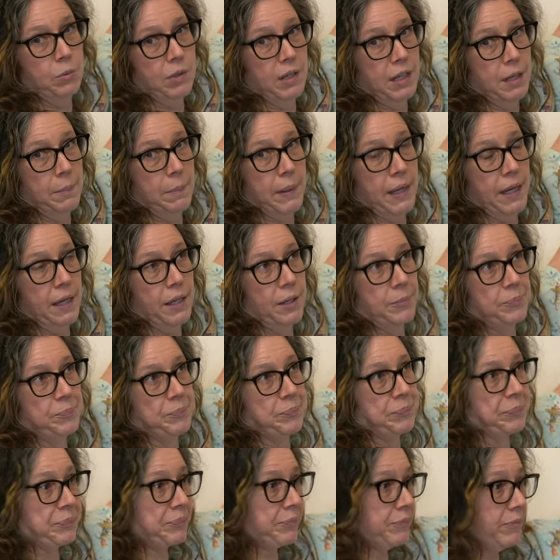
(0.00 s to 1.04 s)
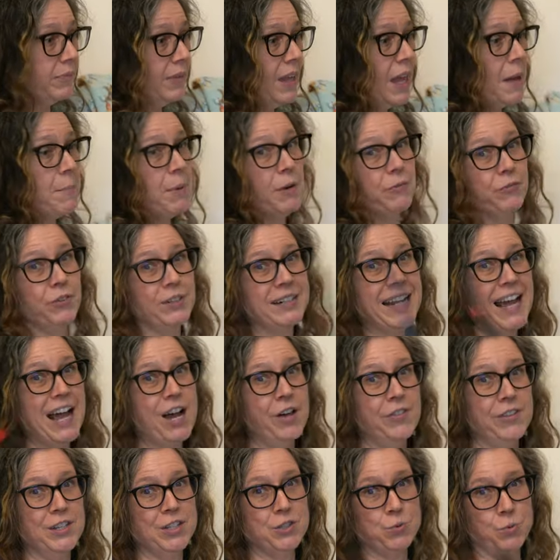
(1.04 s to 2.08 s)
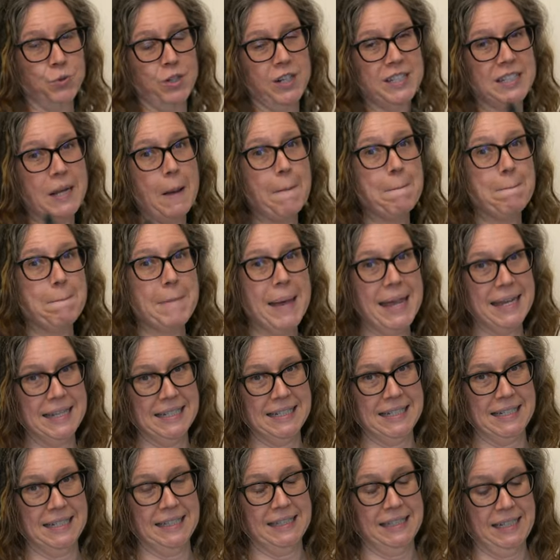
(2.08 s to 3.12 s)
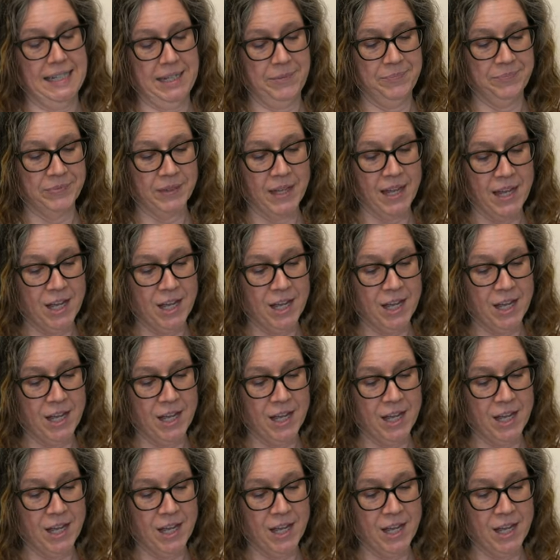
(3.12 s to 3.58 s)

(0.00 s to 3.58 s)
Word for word: really big. But for now, this works amazingly.